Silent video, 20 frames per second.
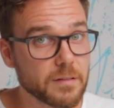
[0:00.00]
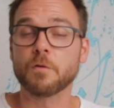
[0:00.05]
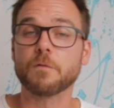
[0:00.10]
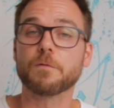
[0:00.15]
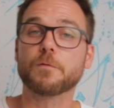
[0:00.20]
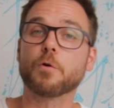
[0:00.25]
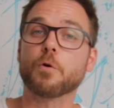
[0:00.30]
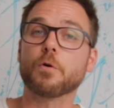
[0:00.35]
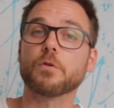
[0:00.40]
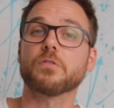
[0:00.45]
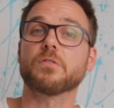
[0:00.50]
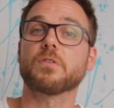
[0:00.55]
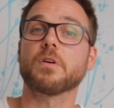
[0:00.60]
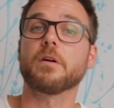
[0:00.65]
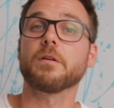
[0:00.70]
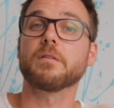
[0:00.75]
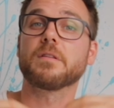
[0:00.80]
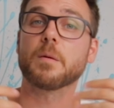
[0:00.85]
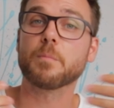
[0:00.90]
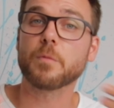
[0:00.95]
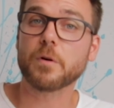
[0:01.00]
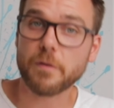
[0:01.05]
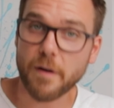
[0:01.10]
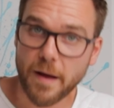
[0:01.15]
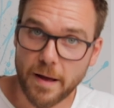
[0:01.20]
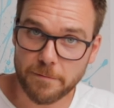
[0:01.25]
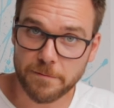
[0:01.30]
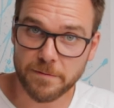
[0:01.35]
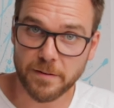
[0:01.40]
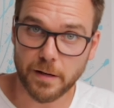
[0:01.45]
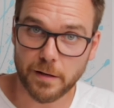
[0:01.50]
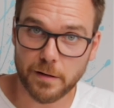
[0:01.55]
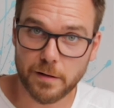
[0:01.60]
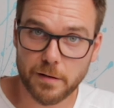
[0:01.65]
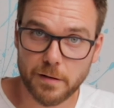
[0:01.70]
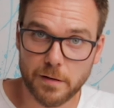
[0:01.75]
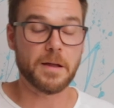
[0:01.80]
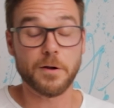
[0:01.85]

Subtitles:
and of course their demographic.